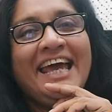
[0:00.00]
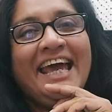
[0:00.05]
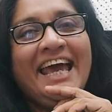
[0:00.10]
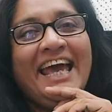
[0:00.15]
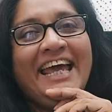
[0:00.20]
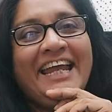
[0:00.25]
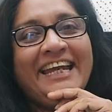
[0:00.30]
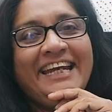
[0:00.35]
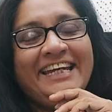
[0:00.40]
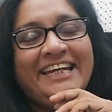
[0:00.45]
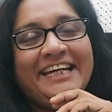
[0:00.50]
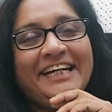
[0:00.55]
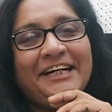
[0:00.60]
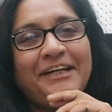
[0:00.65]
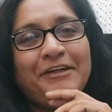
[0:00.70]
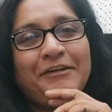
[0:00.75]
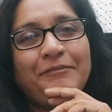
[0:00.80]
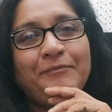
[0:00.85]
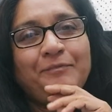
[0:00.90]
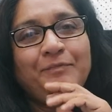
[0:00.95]
And
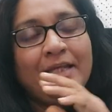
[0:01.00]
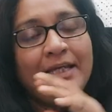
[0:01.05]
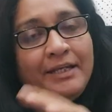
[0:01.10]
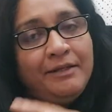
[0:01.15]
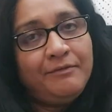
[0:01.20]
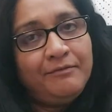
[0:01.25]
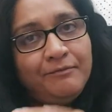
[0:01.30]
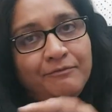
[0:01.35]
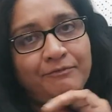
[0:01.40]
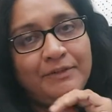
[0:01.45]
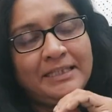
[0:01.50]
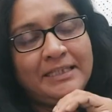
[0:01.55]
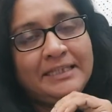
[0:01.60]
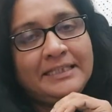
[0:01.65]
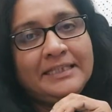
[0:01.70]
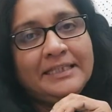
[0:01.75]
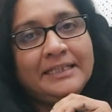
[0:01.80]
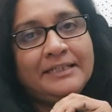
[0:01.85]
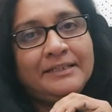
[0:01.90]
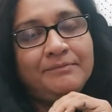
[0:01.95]
then
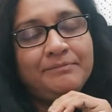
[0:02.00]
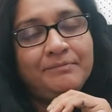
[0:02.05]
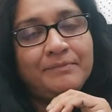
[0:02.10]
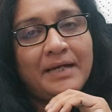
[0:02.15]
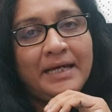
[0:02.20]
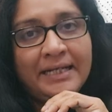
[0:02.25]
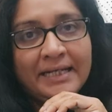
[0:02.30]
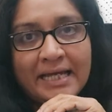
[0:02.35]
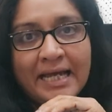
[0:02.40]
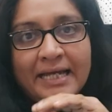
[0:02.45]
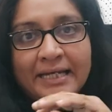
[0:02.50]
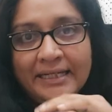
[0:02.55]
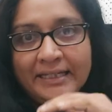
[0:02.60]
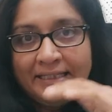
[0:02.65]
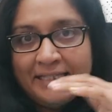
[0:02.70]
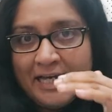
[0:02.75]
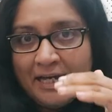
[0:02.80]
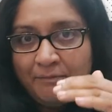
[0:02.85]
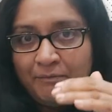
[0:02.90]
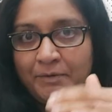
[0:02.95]
with
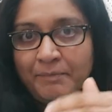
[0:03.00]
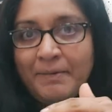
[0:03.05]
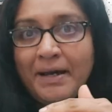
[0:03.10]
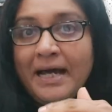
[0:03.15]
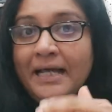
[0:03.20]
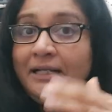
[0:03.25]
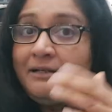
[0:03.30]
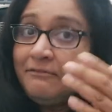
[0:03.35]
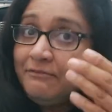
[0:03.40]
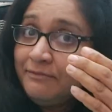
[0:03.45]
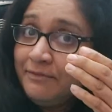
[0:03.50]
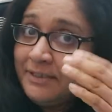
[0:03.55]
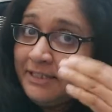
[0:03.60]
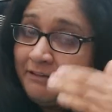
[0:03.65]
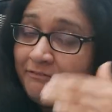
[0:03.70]
Anagarika Dharmapala,